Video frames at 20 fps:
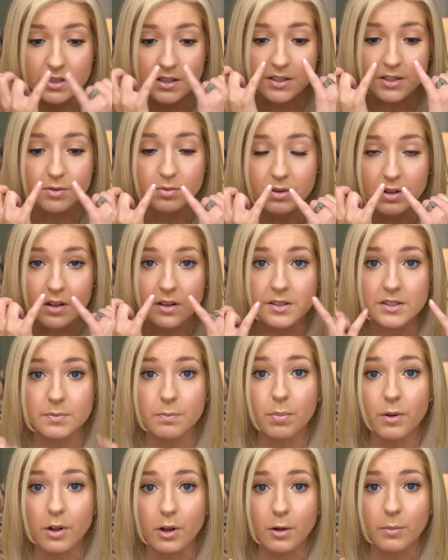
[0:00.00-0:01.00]
It's really this
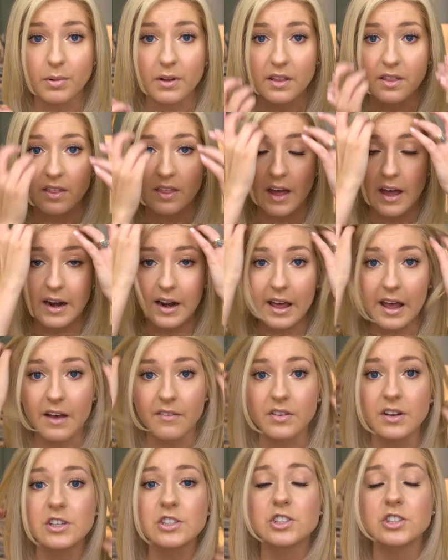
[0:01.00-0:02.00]
bulb that I
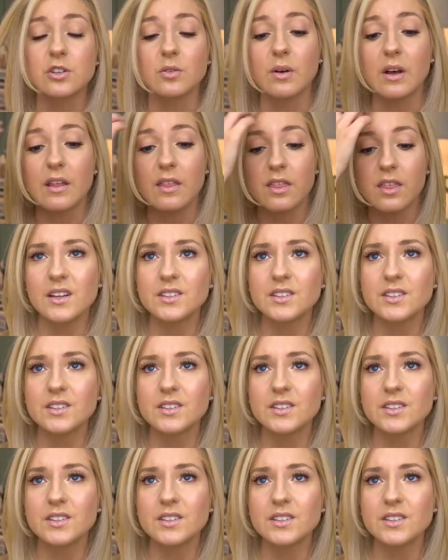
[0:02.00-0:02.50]
have an issue with.